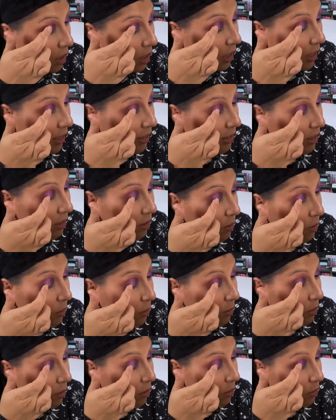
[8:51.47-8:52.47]
at the
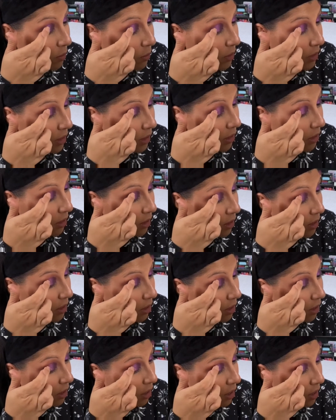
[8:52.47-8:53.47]
corner of where
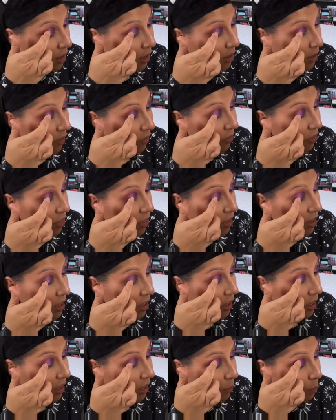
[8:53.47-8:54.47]

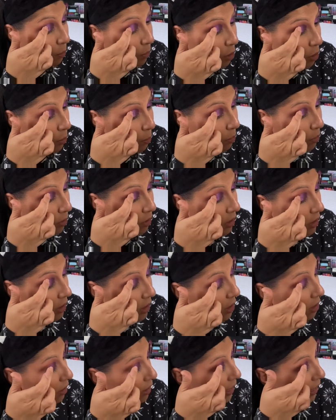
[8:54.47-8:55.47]
the purple
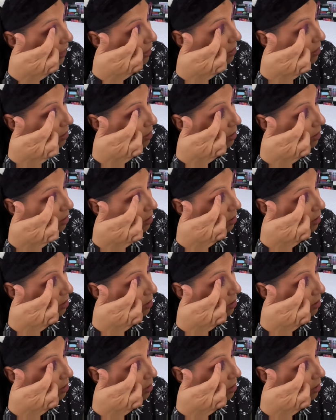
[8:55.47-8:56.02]
glitter ends.